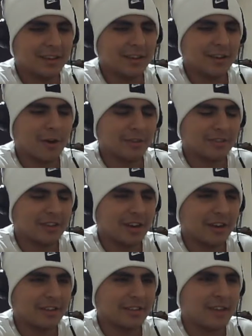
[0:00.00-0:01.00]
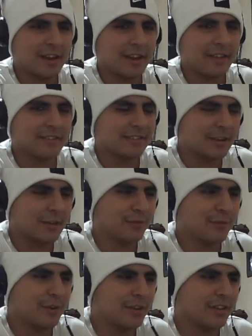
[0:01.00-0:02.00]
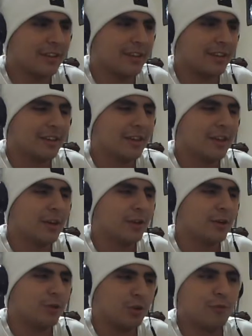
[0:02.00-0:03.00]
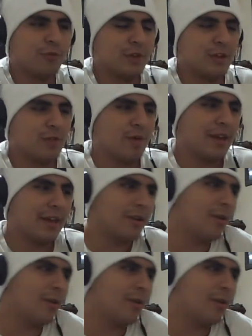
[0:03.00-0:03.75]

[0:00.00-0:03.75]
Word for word: You know, it's kind of it's kind it sounds very like goofy in a way, and